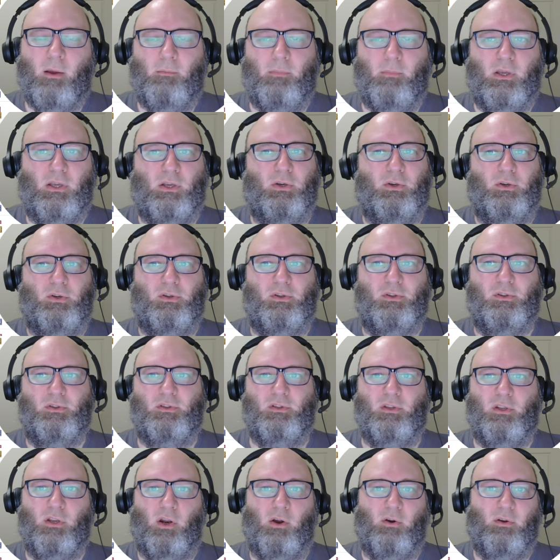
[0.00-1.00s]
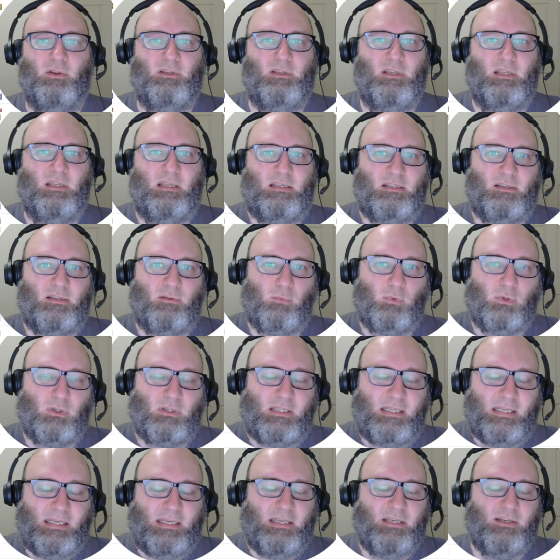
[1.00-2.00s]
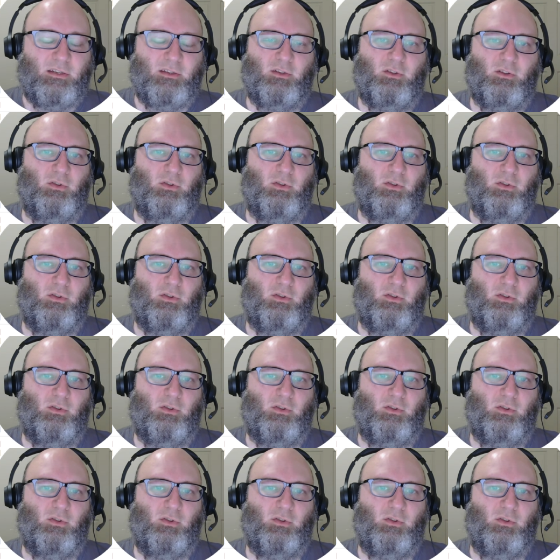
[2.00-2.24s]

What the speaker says: because it will need